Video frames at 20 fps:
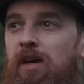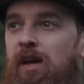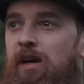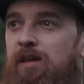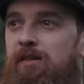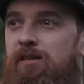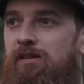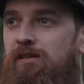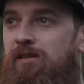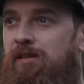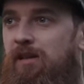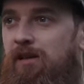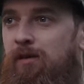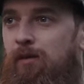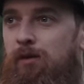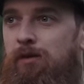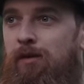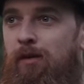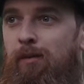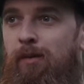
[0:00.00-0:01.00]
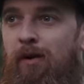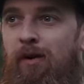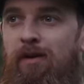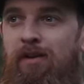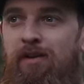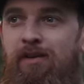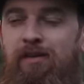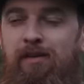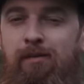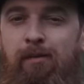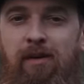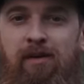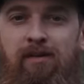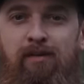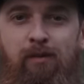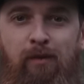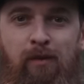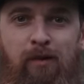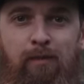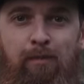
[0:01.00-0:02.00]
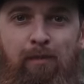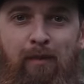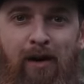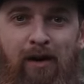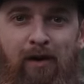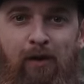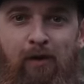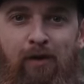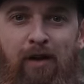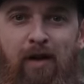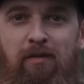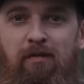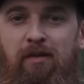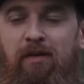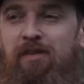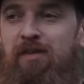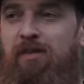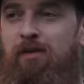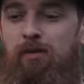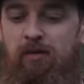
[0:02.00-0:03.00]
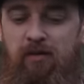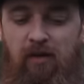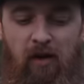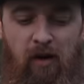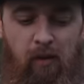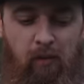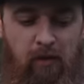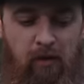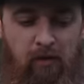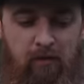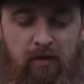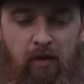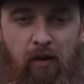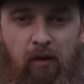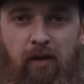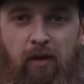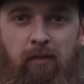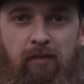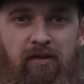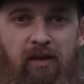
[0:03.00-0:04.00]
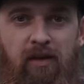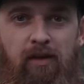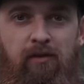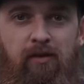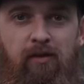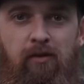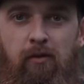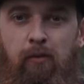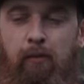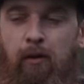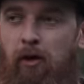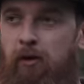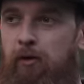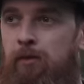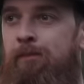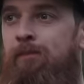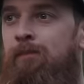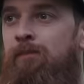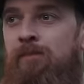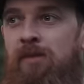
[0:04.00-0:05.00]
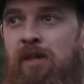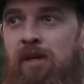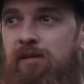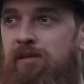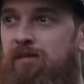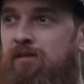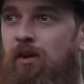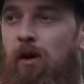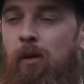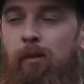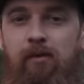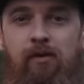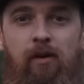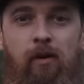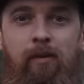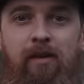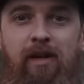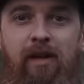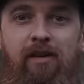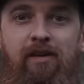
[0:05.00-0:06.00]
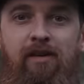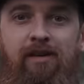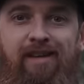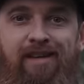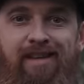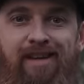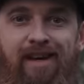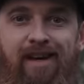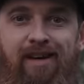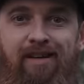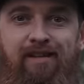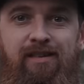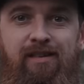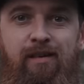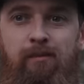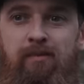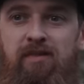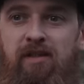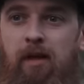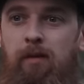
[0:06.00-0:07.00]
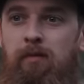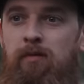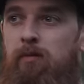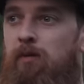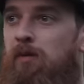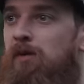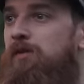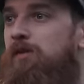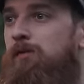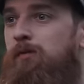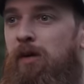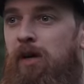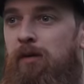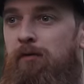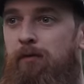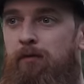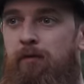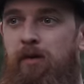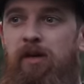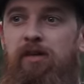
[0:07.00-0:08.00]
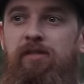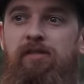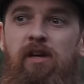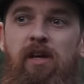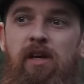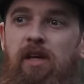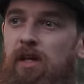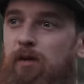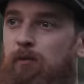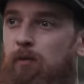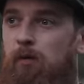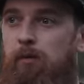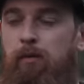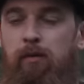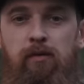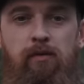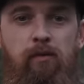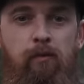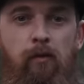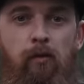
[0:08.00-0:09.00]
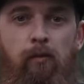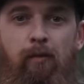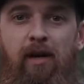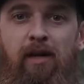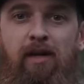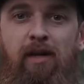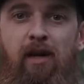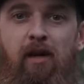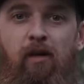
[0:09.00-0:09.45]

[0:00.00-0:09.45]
And using that autopilot, just make sure it's bang on every single time. I've got them saved to the remote. So time and time again, I can get out to them same spots. If I have a fish, if I want to put some more bait